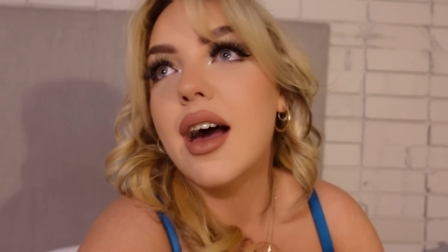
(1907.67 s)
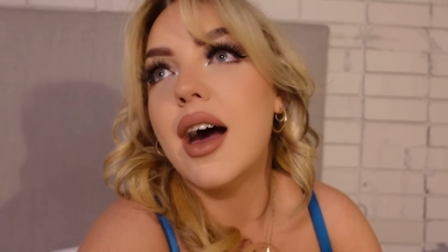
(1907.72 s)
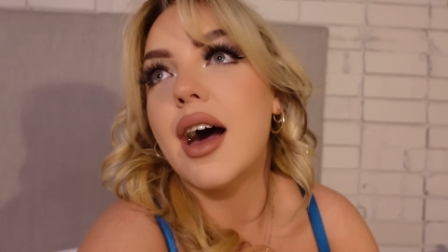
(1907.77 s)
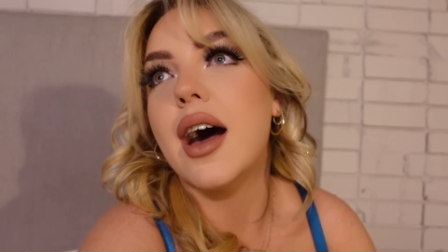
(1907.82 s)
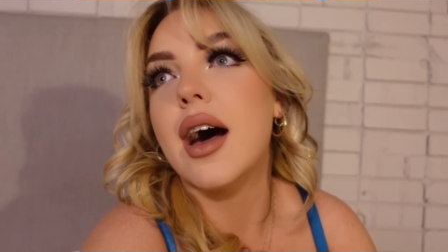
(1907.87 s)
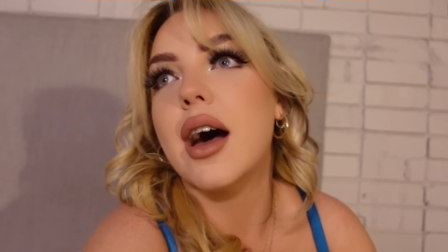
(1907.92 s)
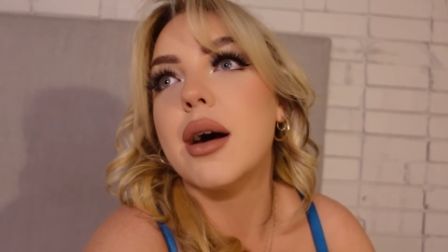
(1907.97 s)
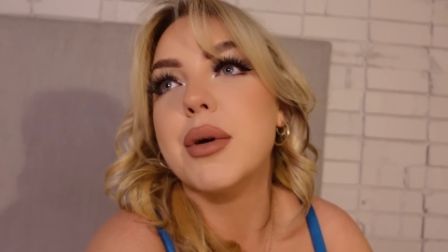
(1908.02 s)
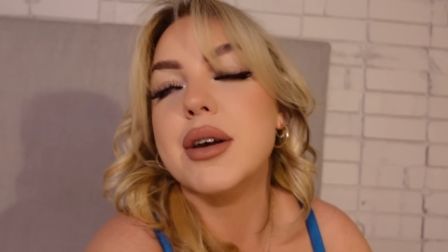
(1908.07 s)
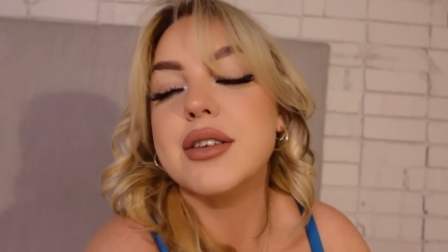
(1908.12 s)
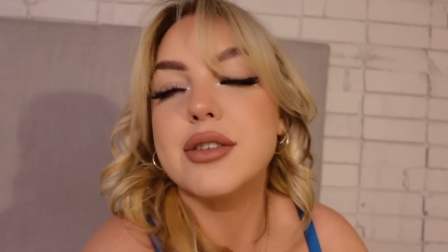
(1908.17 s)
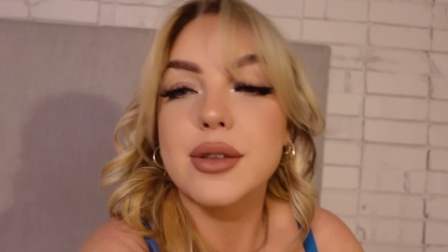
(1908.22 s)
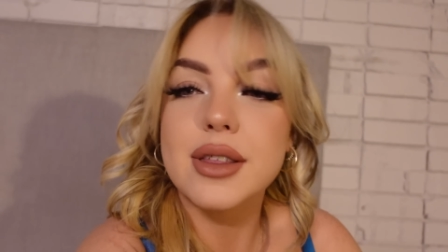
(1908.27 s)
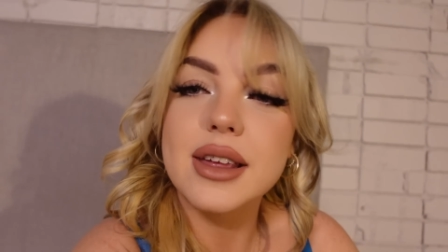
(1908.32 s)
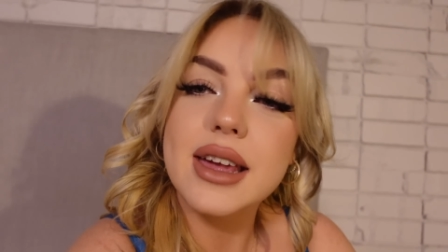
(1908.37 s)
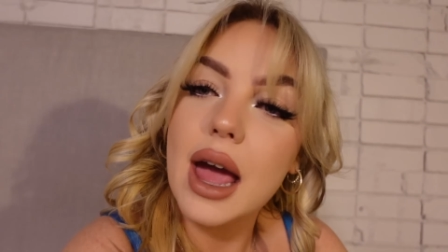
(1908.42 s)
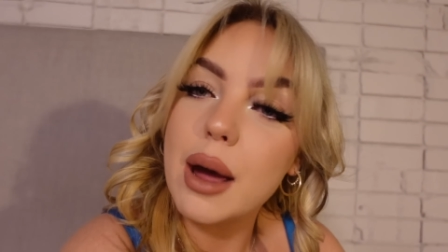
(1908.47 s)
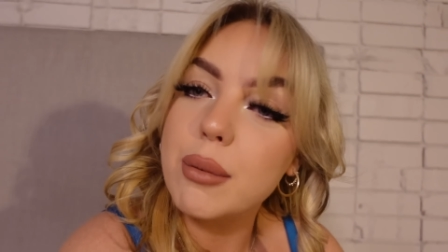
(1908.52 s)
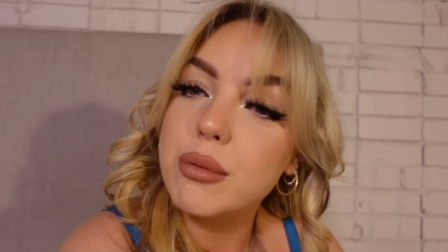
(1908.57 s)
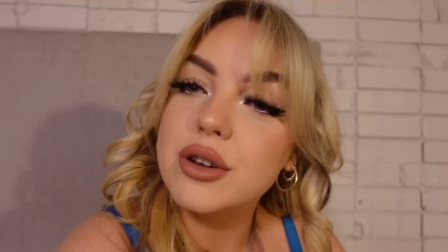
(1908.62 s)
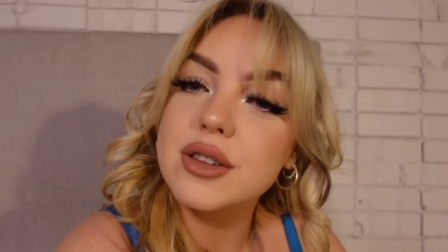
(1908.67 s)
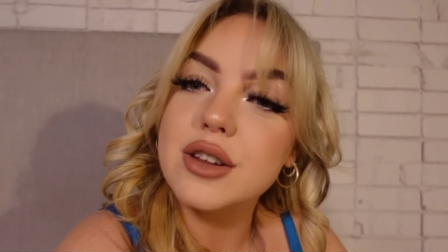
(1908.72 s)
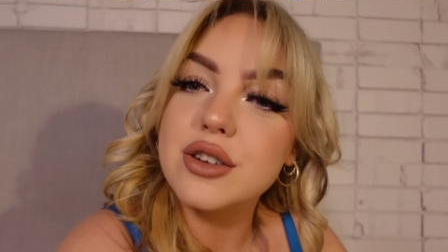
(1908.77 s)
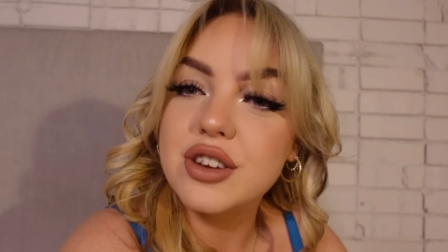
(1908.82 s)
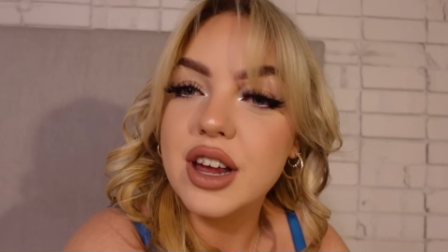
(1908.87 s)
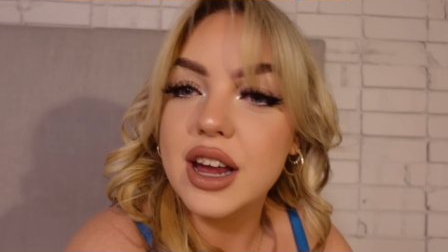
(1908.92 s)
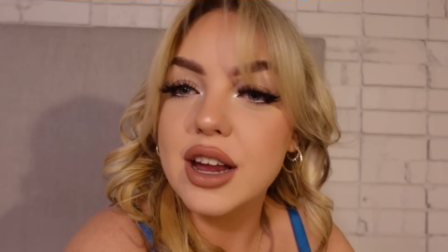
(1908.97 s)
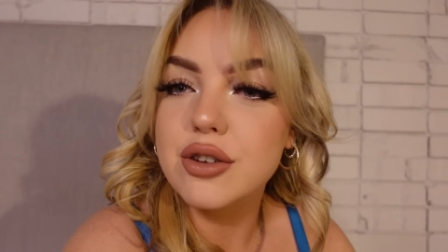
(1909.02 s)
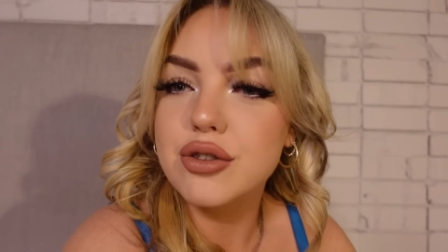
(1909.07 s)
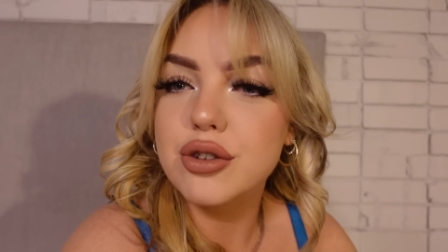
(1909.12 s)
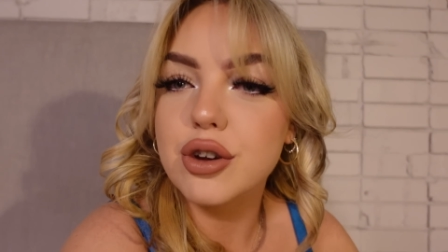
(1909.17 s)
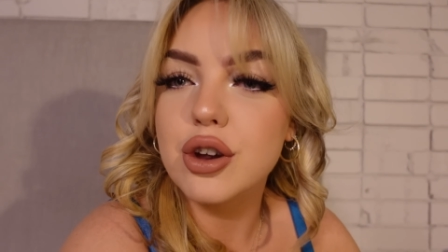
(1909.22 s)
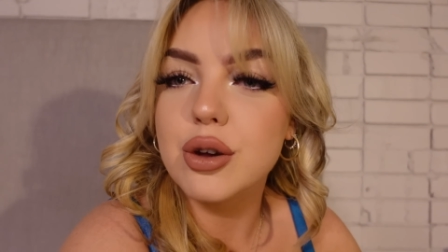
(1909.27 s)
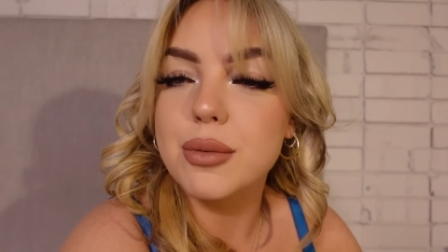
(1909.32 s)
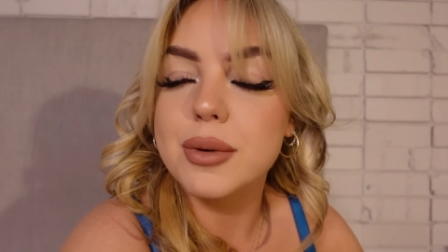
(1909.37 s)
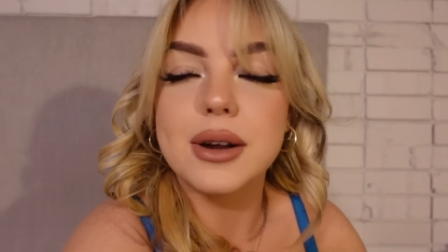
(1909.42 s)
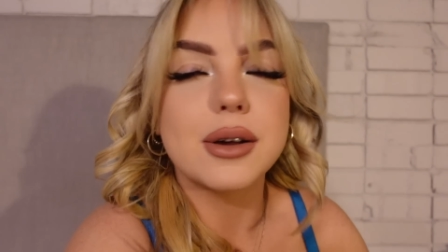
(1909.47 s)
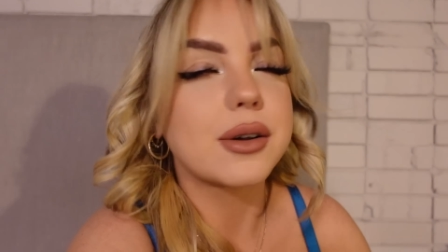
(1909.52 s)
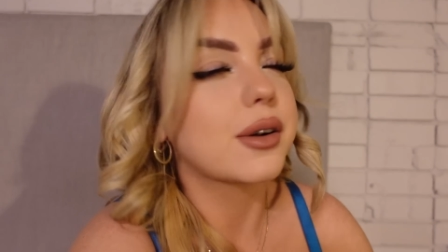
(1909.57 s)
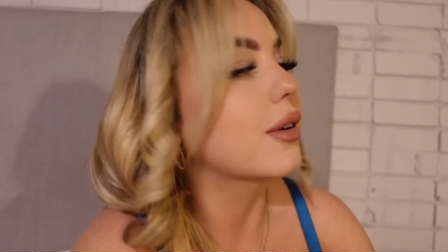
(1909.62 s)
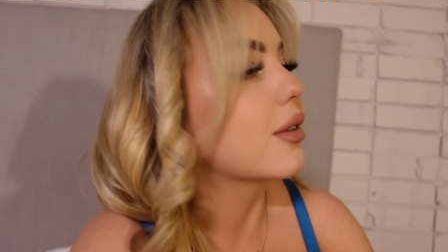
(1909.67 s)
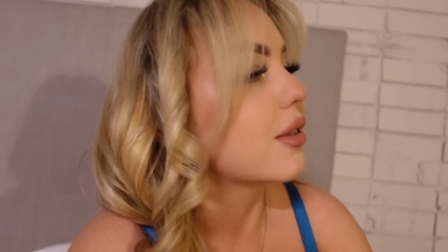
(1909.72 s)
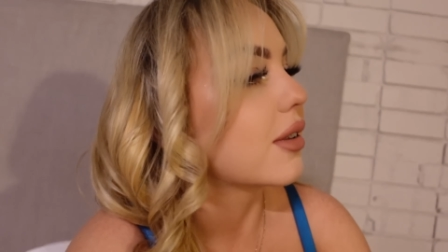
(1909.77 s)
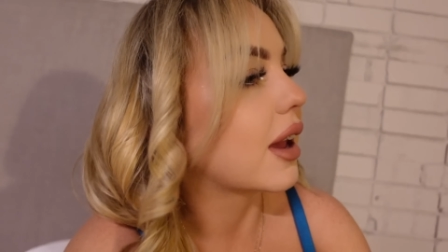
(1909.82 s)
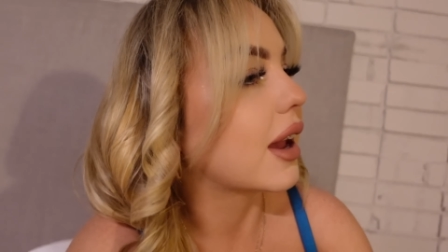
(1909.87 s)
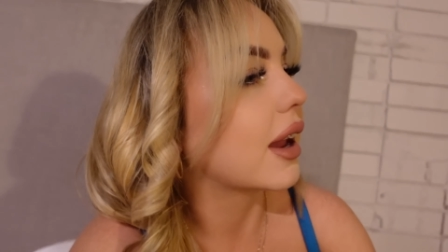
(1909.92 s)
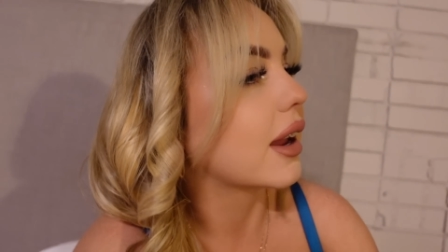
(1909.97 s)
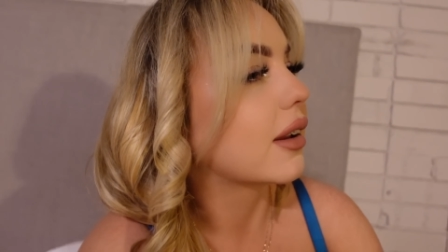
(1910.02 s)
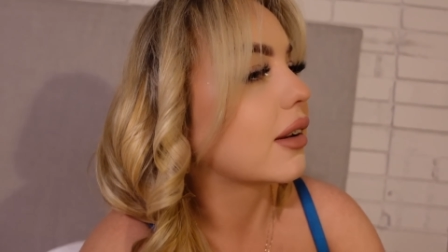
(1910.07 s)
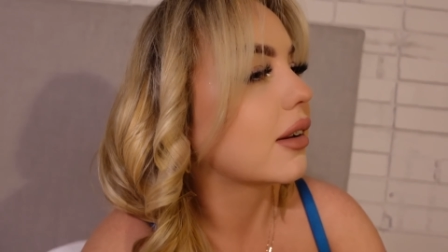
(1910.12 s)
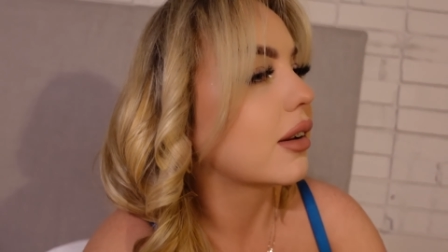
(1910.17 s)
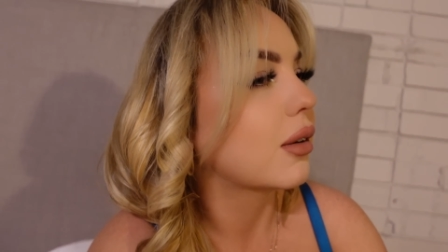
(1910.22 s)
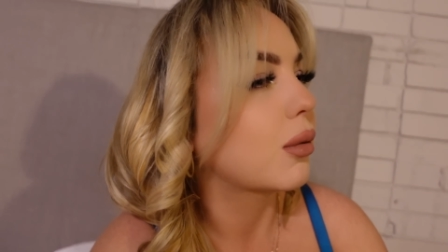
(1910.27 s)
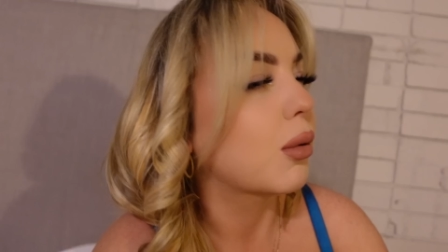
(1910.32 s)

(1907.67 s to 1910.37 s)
Um, I saw the camera in the change room, and I was like,